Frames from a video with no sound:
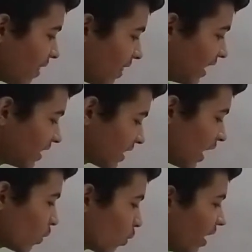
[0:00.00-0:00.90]
let's
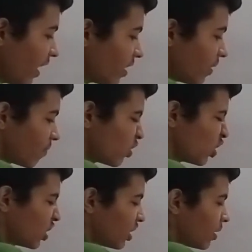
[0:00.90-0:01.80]
calculate.
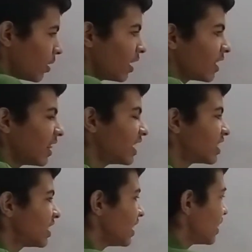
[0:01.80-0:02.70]
Let's
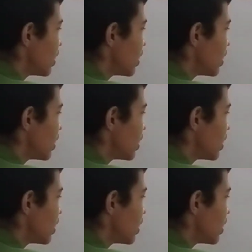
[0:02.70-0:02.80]
see in